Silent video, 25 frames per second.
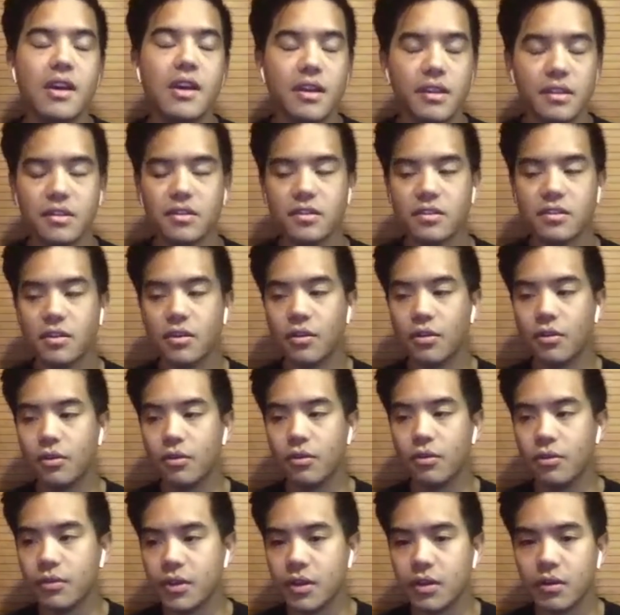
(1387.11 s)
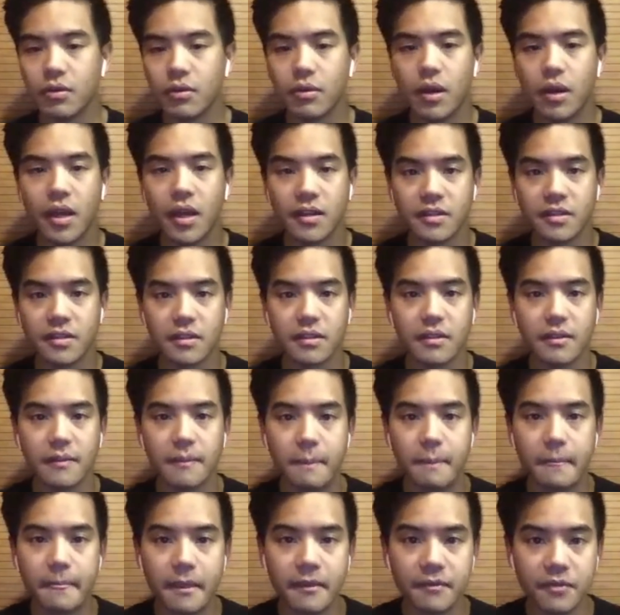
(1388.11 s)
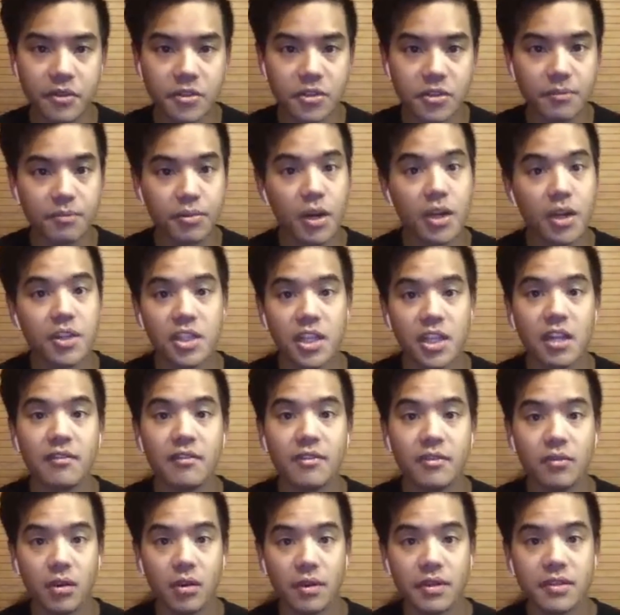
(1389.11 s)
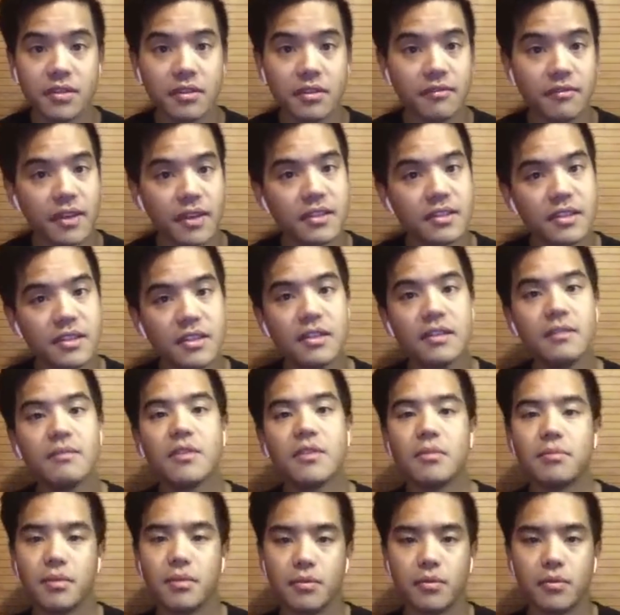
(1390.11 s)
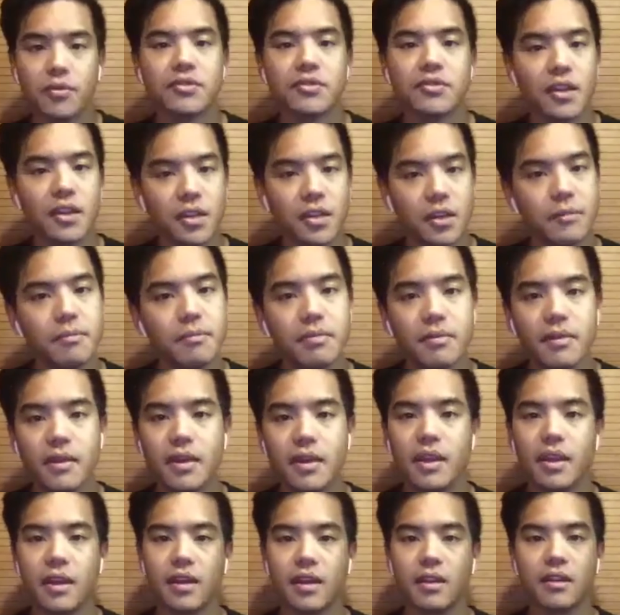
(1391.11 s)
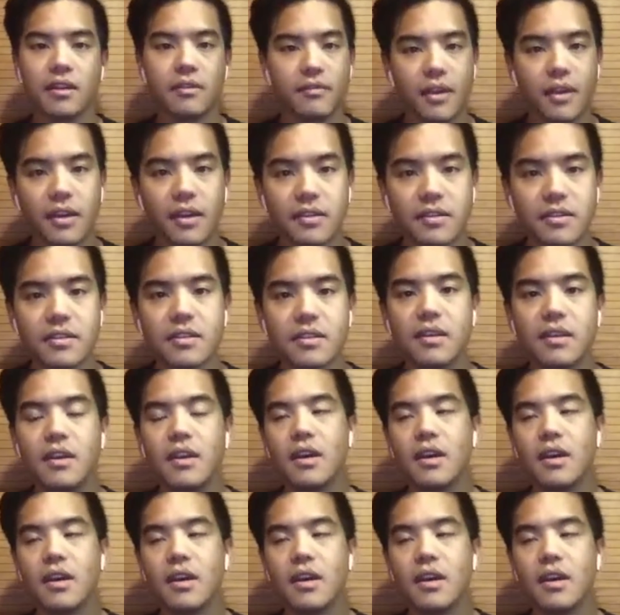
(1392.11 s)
So you know as if there's a project that everyone wants to invest in, then people will sign up and yeah. invest.